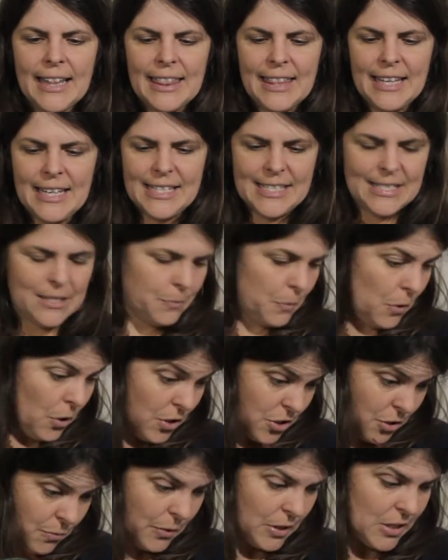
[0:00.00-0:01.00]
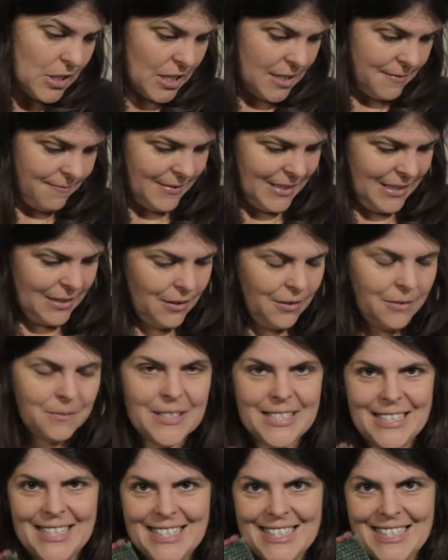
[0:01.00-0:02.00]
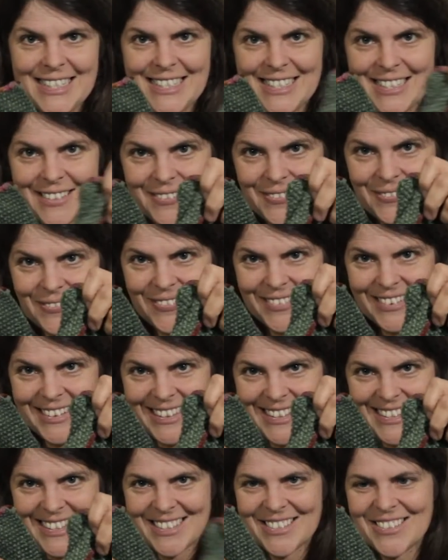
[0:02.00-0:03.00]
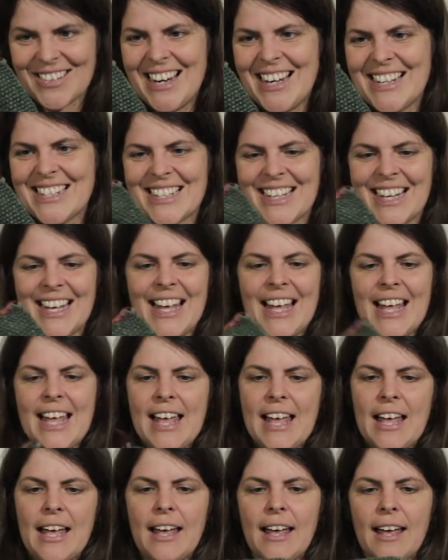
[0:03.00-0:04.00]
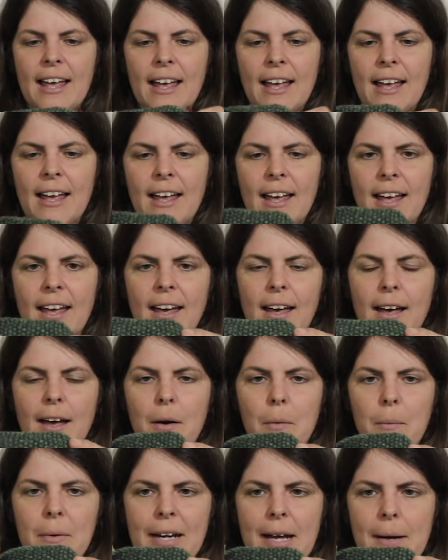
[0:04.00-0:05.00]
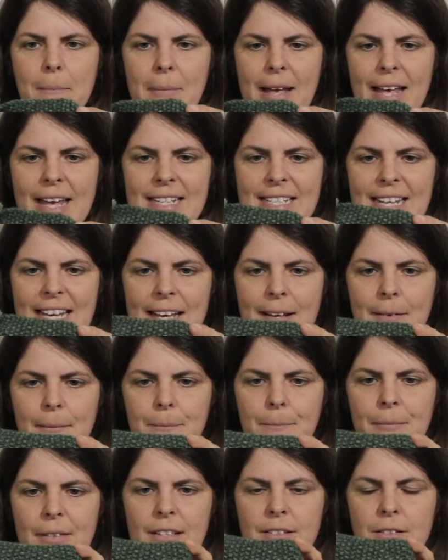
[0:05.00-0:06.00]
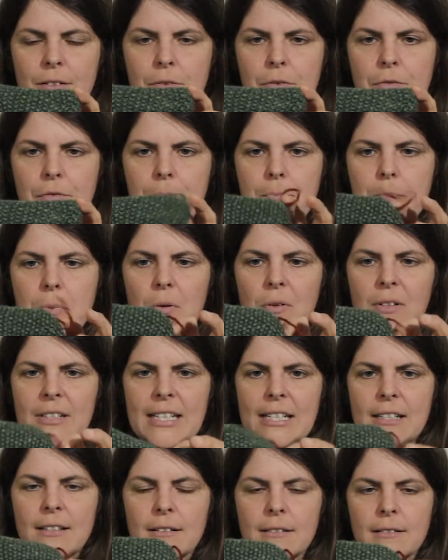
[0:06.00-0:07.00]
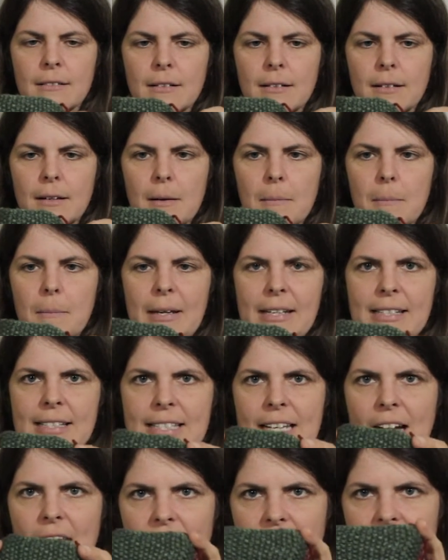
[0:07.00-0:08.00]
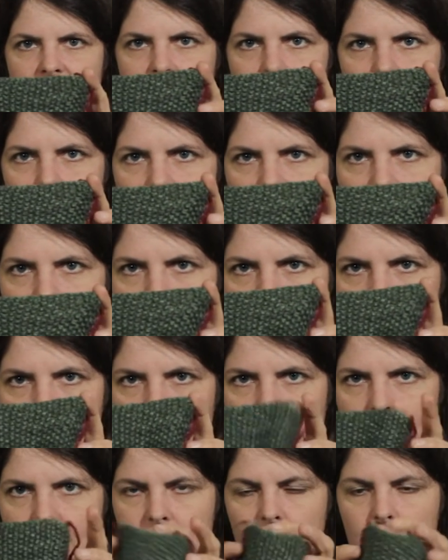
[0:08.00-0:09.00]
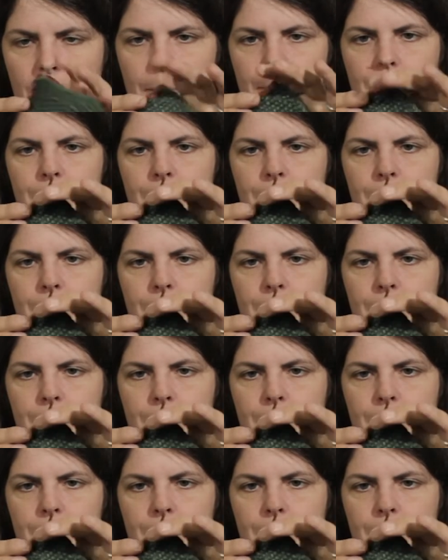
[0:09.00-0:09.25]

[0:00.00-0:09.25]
This swatch, which, you know, obviously is this dress, when I made it, I sort of pulled it a bit tight when I put the